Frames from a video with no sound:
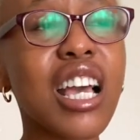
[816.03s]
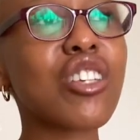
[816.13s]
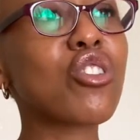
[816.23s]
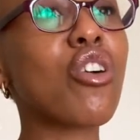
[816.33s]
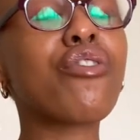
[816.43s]

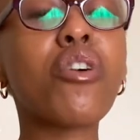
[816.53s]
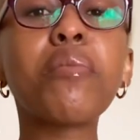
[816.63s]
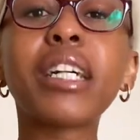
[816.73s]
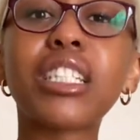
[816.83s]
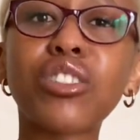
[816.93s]
So
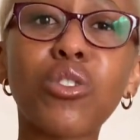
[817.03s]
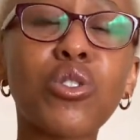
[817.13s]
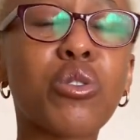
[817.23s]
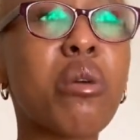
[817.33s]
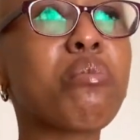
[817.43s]
format is
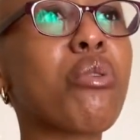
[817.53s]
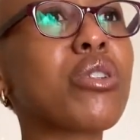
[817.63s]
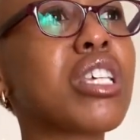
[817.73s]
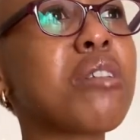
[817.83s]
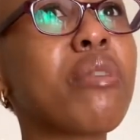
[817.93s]
also
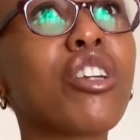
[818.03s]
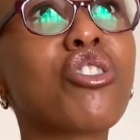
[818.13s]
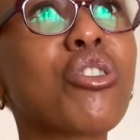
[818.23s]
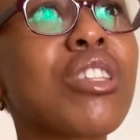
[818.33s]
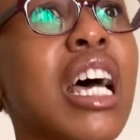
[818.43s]
important. Make
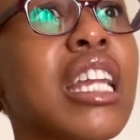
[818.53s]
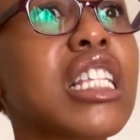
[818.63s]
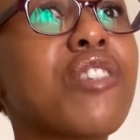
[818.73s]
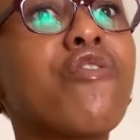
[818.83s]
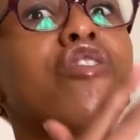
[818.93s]
sure that
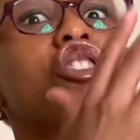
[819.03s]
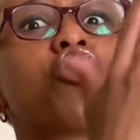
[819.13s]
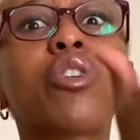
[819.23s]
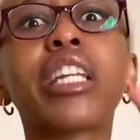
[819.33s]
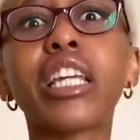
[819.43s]
it's
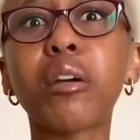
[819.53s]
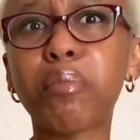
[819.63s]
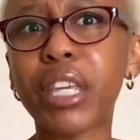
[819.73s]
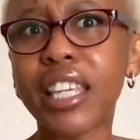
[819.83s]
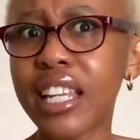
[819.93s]
visually
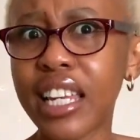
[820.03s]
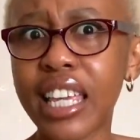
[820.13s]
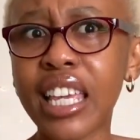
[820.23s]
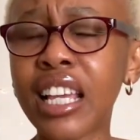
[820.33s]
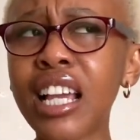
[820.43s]

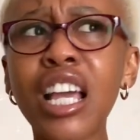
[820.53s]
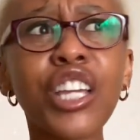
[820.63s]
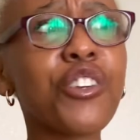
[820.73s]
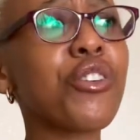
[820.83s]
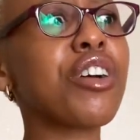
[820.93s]
appealing.
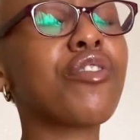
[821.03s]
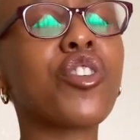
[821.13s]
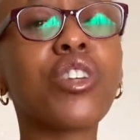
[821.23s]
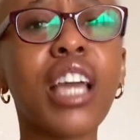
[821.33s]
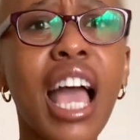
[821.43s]
You know, if
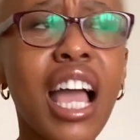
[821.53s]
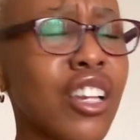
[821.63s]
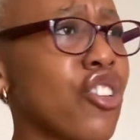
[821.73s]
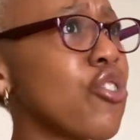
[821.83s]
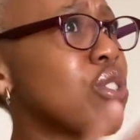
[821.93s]
you
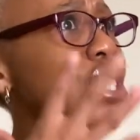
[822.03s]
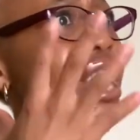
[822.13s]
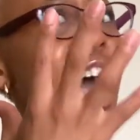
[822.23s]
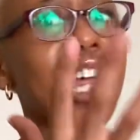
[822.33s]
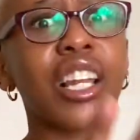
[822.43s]
can, use
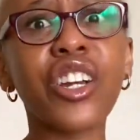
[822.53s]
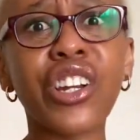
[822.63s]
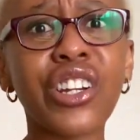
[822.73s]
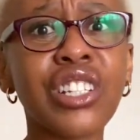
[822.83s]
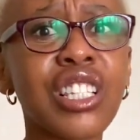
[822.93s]

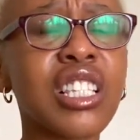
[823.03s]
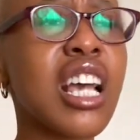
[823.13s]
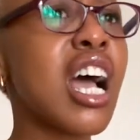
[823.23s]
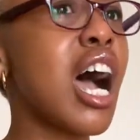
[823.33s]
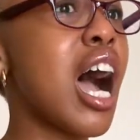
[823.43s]
colors,
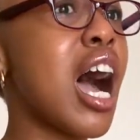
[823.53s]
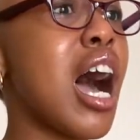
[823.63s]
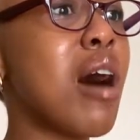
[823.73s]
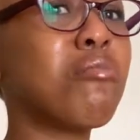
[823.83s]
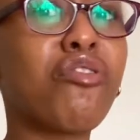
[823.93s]

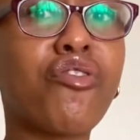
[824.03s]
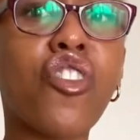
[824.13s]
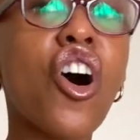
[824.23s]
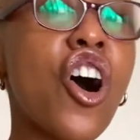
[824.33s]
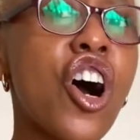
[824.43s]

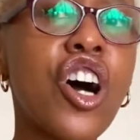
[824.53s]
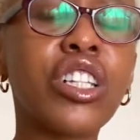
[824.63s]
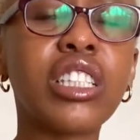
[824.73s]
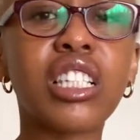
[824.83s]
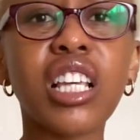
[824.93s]

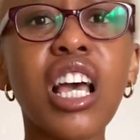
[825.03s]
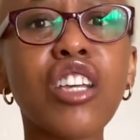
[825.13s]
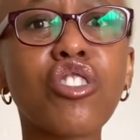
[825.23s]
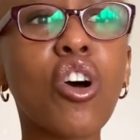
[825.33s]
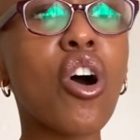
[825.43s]
font.
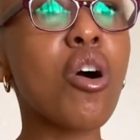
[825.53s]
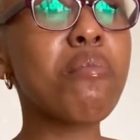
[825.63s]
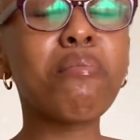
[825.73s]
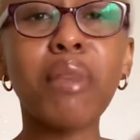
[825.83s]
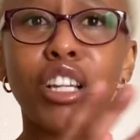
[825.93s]

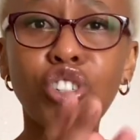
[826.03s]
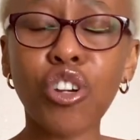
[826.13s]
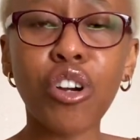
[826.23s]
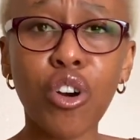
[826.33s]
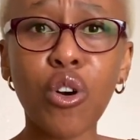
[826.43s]
So make
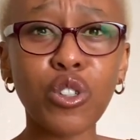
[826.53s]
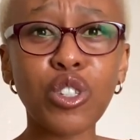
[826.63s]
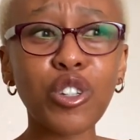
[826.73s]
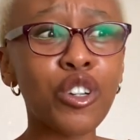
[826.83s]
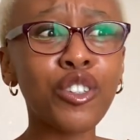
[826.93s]
sure
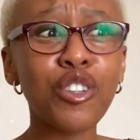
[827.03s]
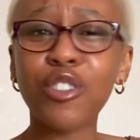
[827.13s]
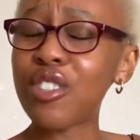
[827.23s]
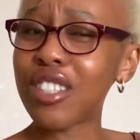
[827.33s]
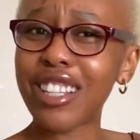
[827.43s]
also don't
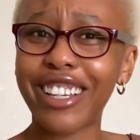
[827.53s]
use